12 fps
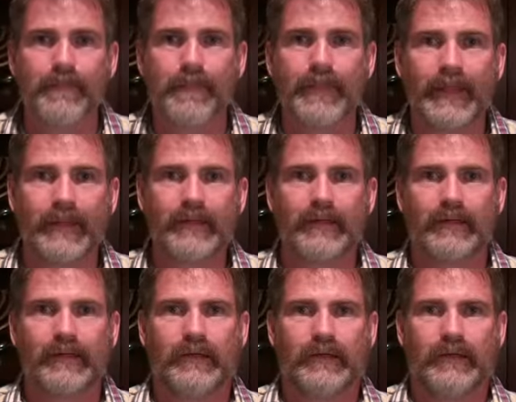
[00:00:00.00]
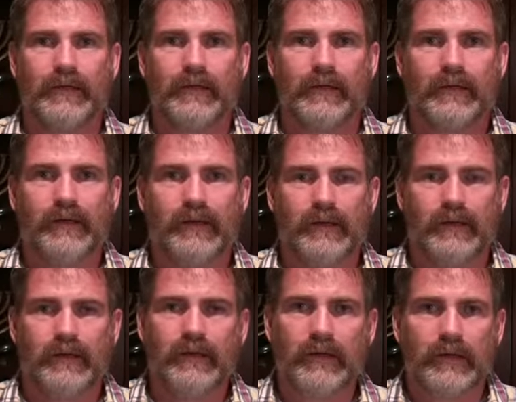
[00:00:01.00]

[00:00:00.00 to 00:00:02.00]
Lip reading: Nothing is said.